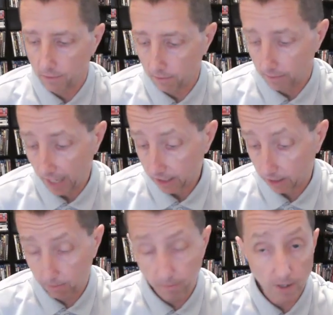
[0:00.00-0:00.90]

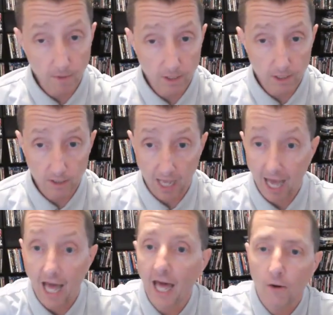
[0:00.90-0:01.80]
That's pretty much.
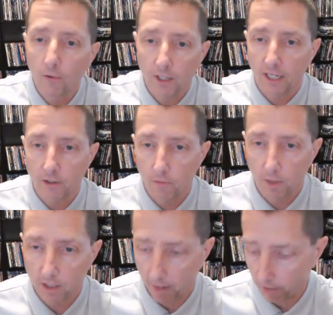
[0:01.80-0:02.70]
I don't want to say too
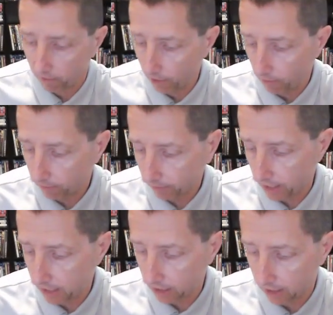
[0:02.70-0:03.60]
much about the film.
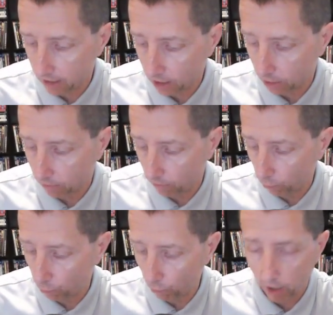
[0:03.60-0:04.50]
It's just
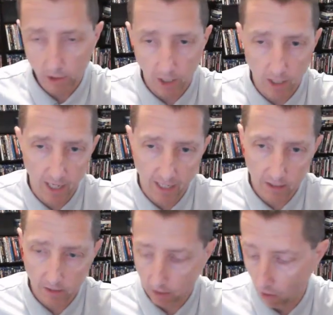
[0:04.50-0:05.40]
well done,
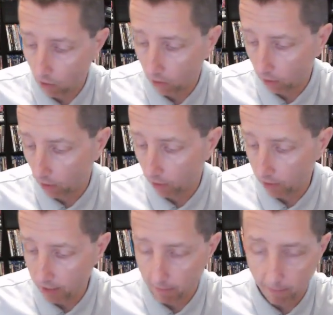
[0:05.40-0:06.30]
as all are
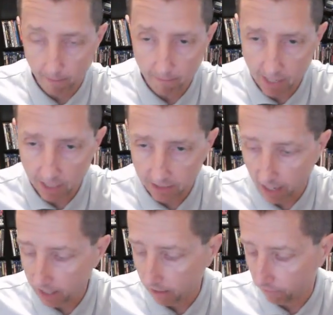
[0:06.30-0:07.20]
the
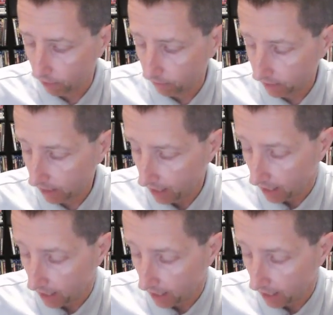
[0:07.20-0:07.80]
Miyazaki films.